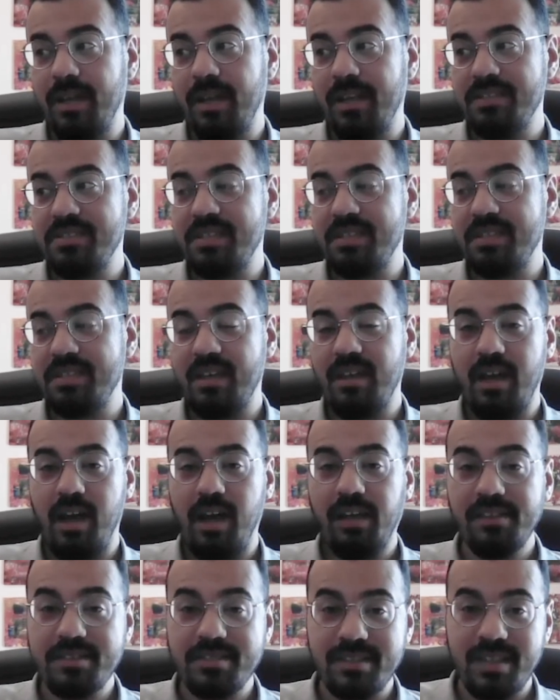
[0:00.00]
It's an
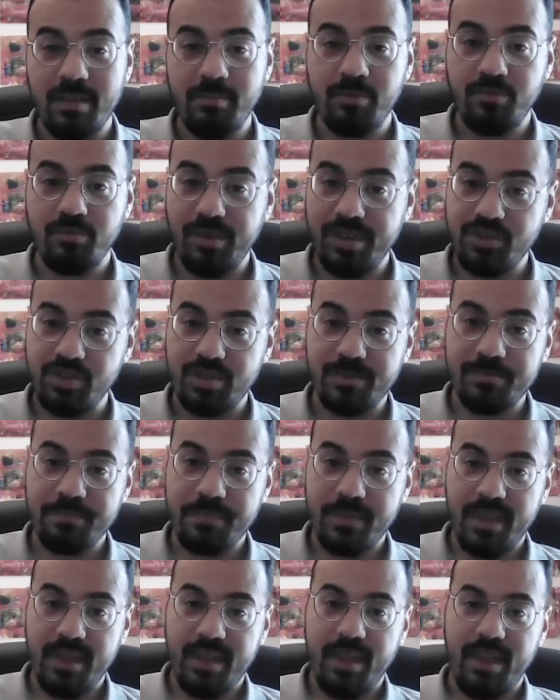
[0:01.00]
unstable region.
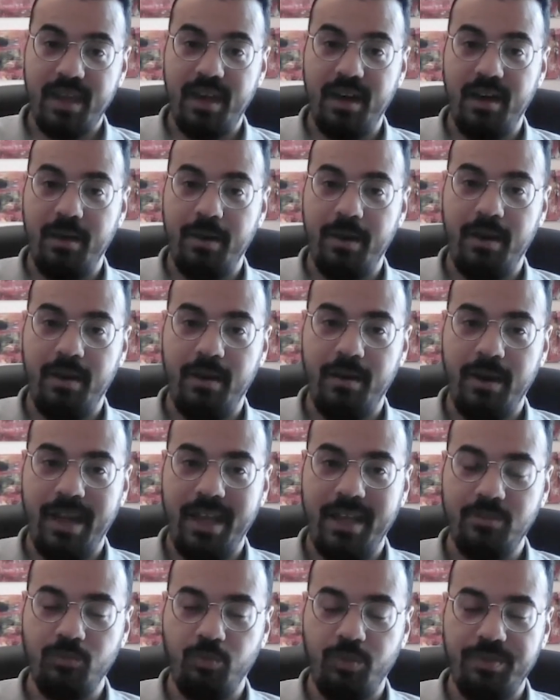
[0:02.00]

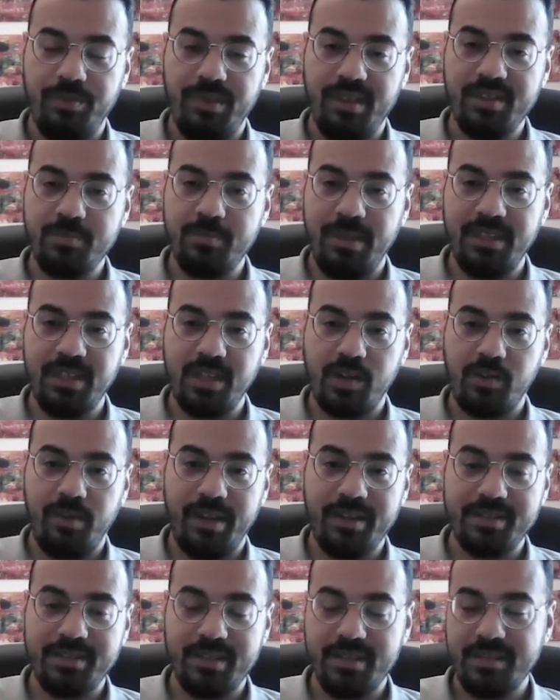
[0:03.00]
And with these many
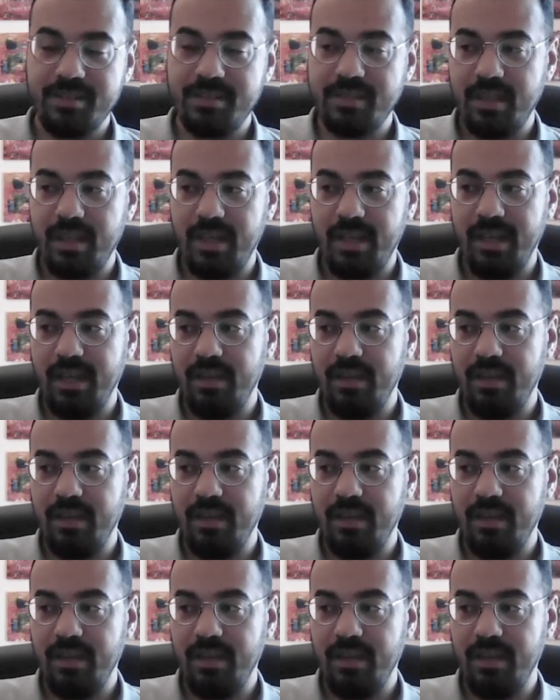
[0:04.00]
crises,